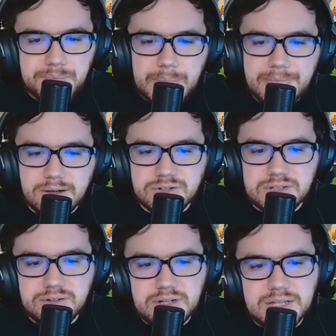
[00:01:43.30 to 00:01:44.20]
There's
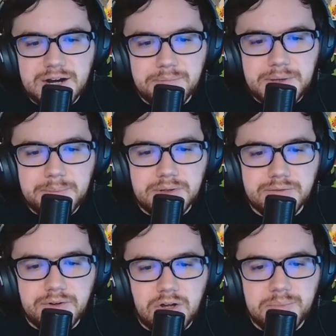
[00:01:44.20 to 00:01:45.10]
clearly a lot of people
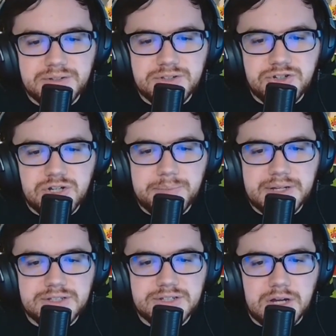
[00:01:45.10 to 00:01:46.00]
involved because the jumping
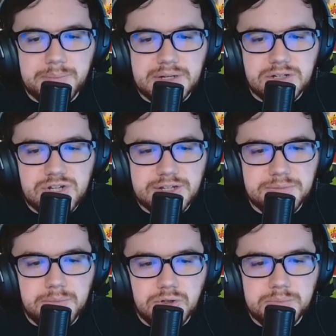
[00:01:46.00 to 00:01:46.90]
and stomping shakes
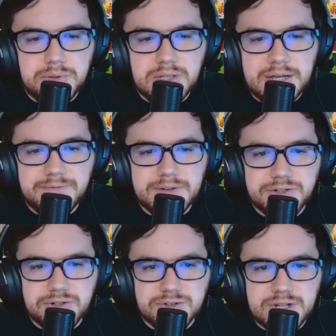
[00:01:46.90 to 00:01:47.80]
multiple light
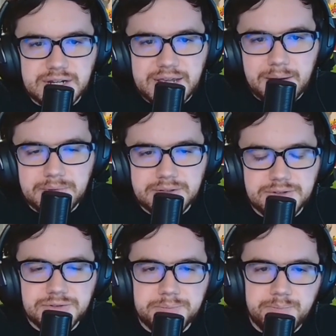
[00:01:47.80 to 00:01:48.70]
fixtures and cabinets.
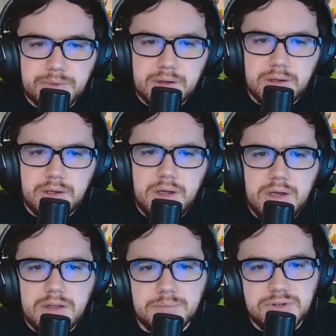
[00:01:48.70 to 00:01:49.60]

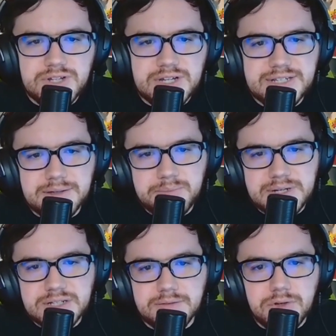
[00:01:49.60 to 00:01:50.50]
The music is a
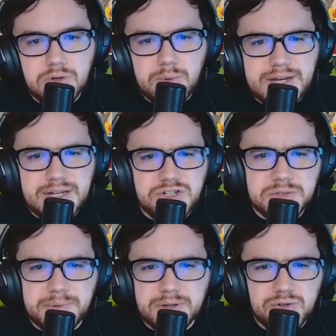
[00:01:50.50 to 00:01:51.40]
mix of new age,
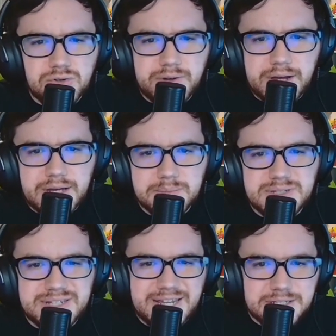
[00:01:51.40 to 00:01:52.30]
spiritual
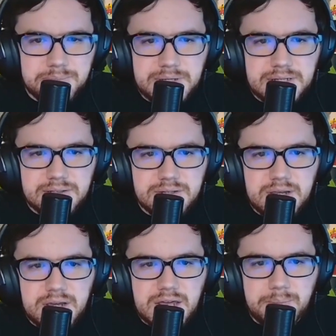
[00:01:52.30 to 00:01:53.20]
vibes, dance beats,
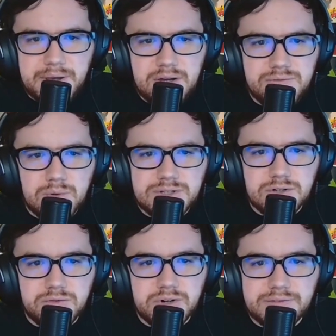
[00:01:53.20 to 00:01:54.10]
and a male
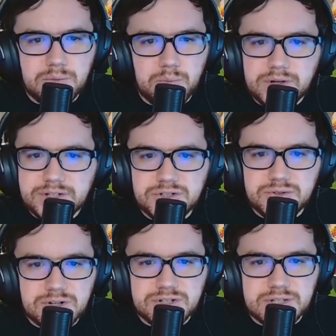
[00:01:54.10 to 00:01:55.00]
voiceover giving weird
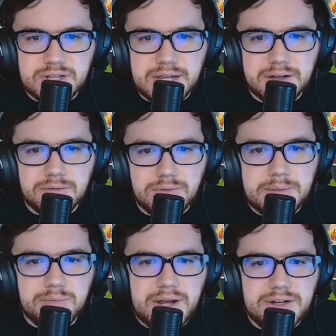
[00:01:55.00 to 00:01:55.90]
instructions like,
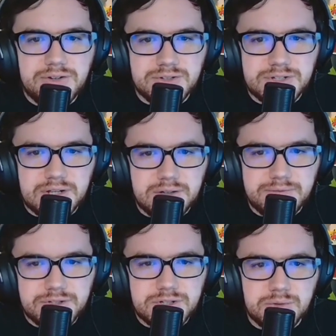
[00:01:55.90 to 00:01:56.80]
rebrand yourself,
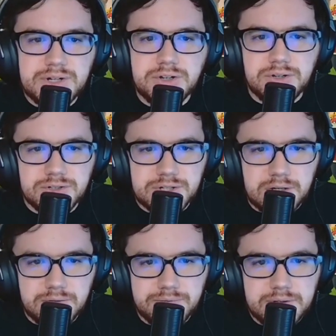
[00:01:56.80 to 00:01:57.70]
surrender
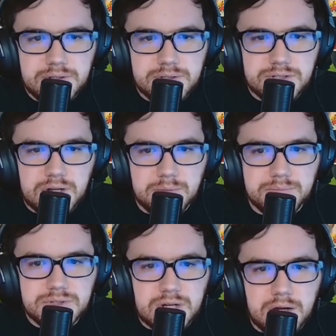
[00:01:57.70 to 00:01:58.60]
yourself, stomp,
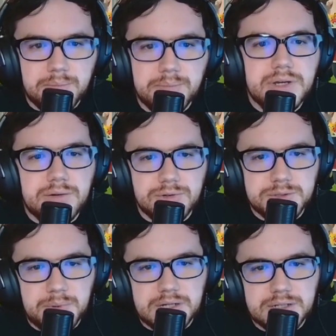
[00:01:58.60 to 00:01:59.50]
stomp, in
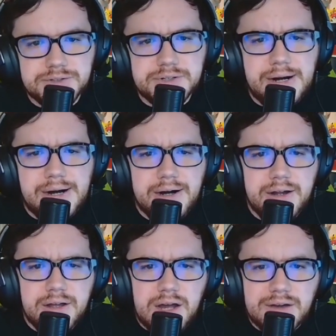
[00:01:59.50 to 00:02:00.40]
response.
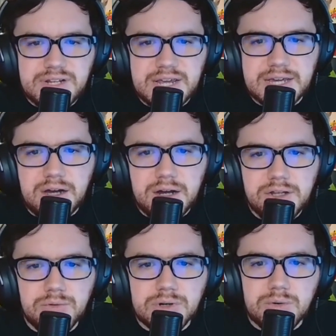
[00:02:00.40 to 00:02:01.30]
I've taken
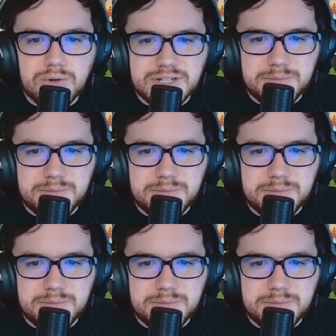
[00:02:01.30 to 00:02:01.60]
audio recordings on my